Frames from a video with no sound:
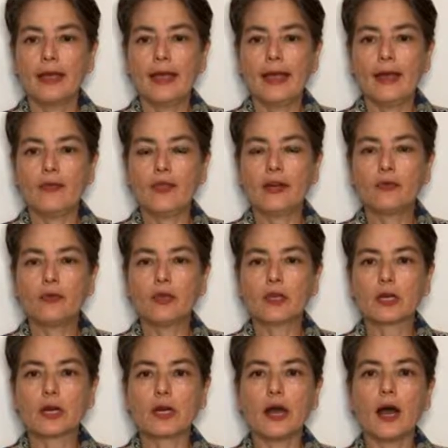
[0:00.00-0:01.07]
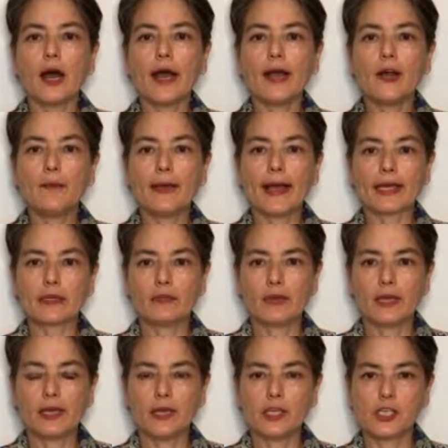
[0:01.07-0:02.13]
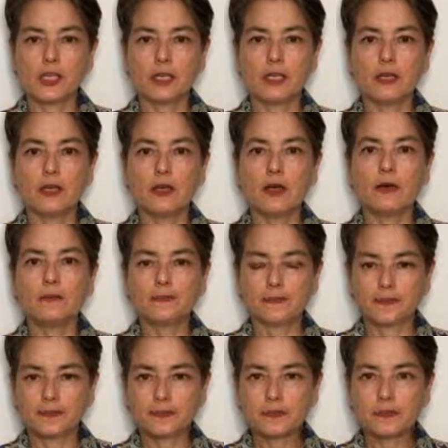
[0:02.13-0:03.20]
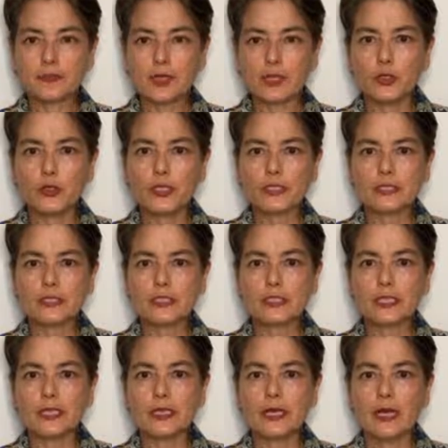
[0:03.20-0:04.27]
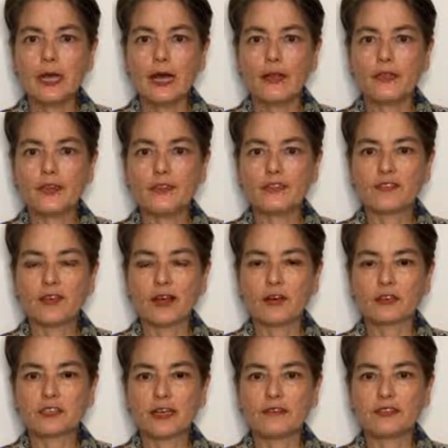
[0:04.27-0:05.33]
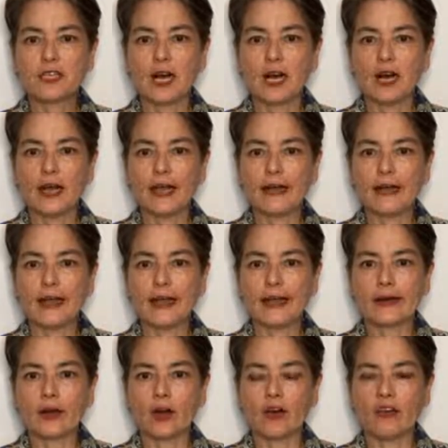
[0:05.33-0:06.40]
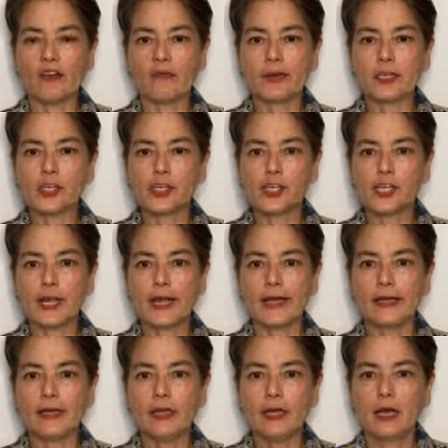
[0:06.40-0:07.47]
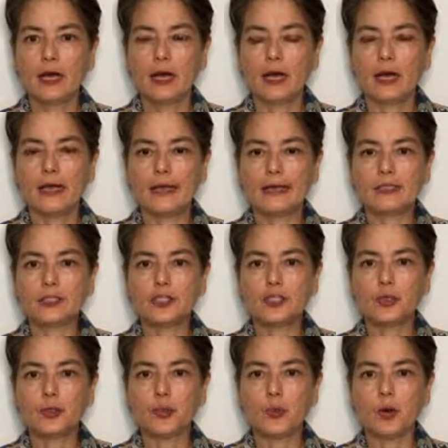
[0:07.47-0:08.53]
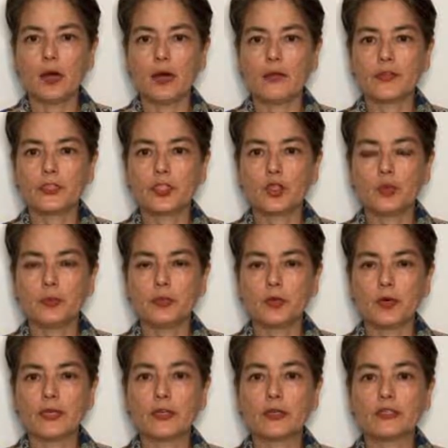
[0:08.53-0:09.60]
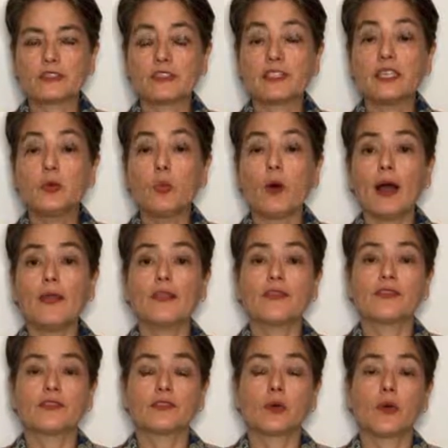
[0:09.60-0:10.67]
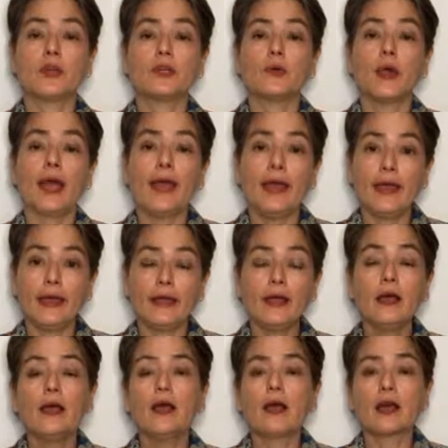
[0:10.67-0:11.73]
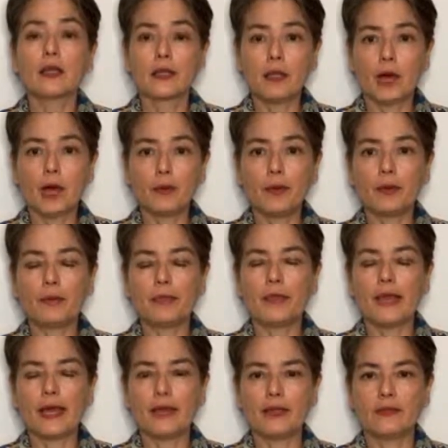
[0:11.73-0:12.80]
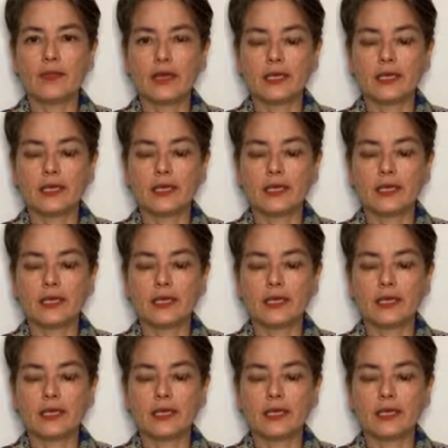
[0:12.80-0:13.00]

And then if we look on higher magnification here, you can see these cells have died and have been shed into the tubule. And you can see why this is going to A, glob up that